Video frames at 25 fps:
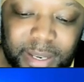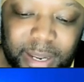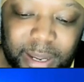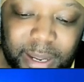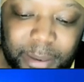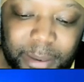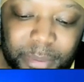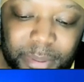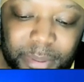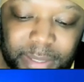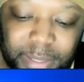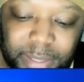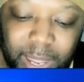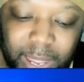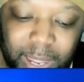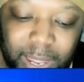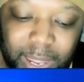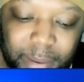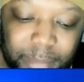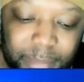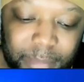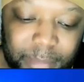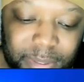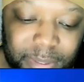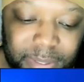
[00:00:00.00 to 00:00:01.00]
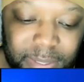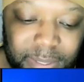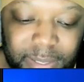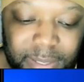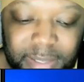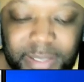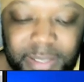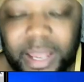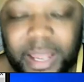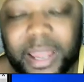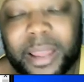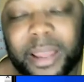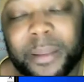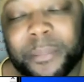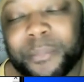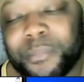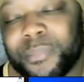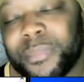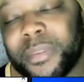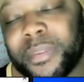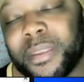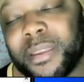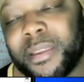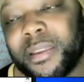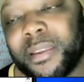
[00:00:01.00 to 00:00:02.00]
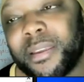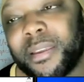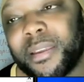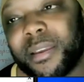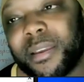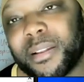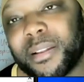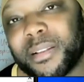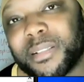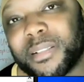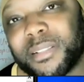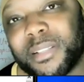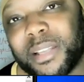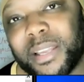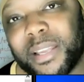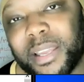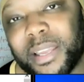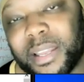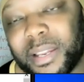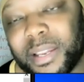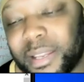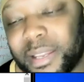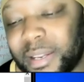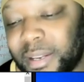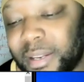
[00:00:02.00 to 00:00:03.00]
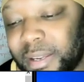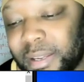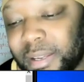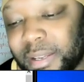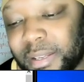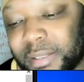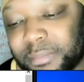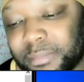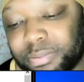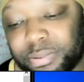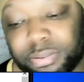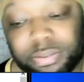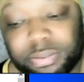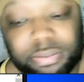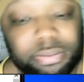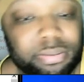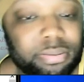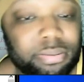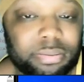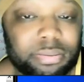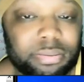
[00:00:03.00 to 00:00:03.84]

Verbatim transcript: is a numbers game most of the time. You understand? And uh,